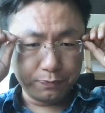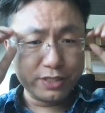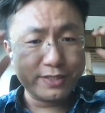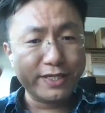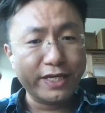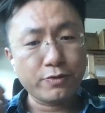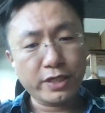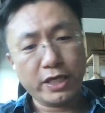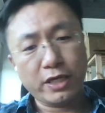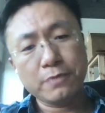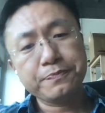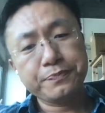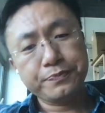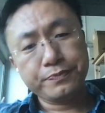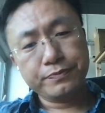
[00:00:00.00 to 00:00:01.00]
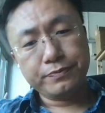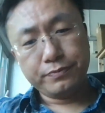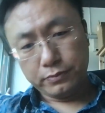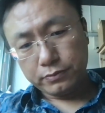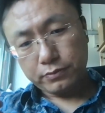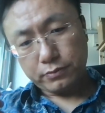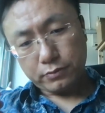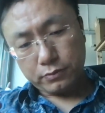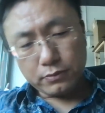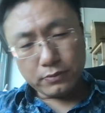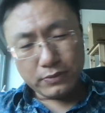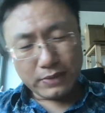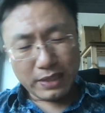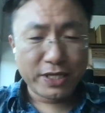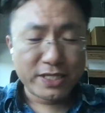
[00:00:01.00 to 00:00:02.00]
which said, okay,
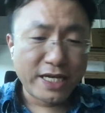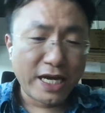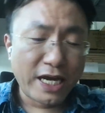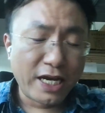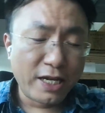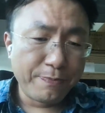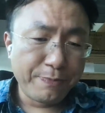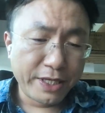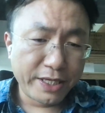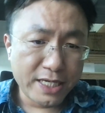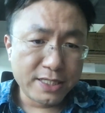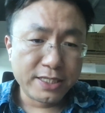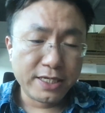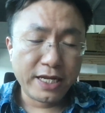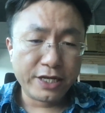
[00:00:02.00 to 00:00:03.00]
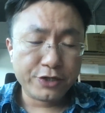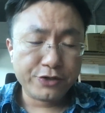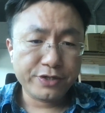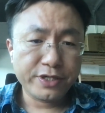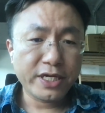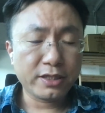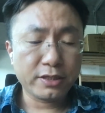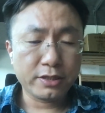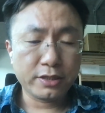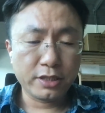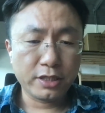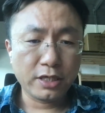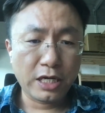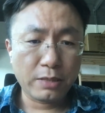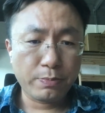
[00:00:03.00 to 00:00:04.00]
because I had been guest lecturing at
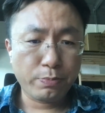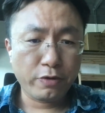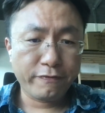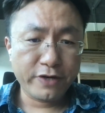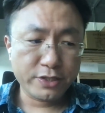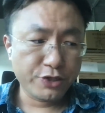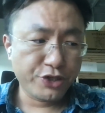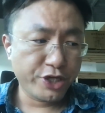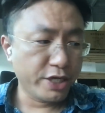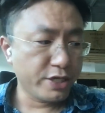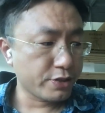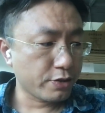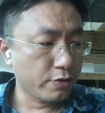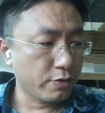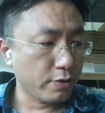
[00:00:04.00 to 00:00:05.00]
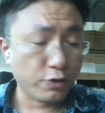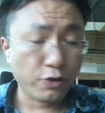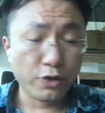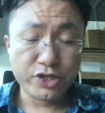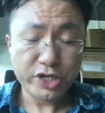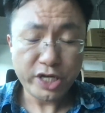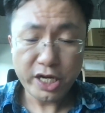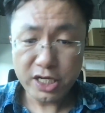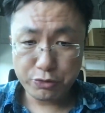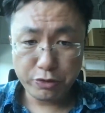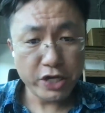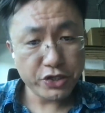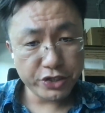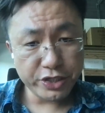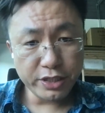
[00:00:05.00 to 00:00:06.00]
Professor Chen's course called China
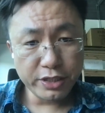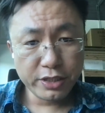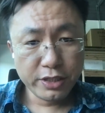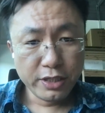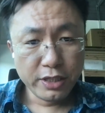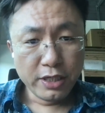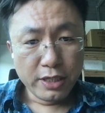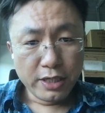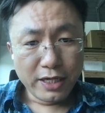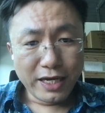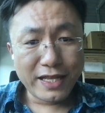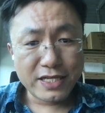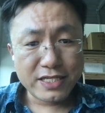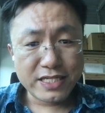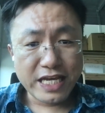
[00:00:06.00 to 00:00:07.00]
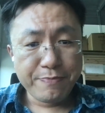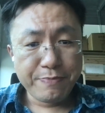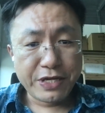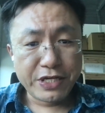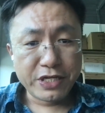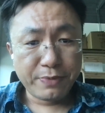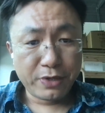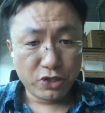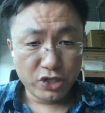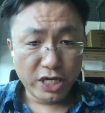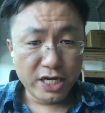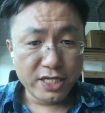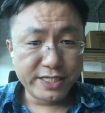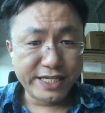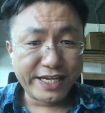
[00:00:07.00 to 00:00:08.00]
Strategy, and this element about
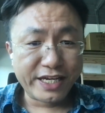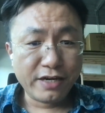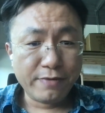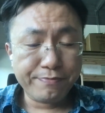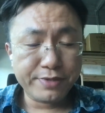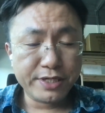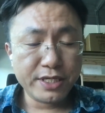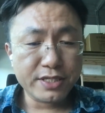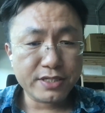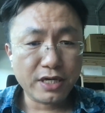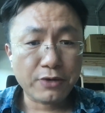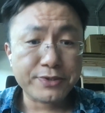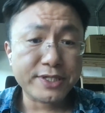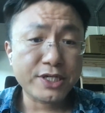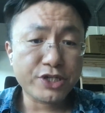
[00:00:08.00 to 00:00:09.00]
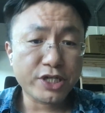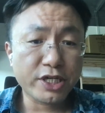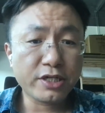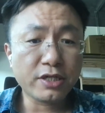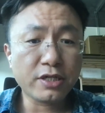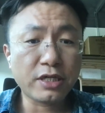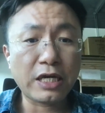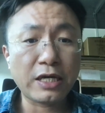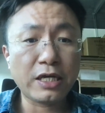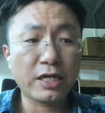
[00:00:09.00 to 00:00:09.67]
Chinese tech companies outside China,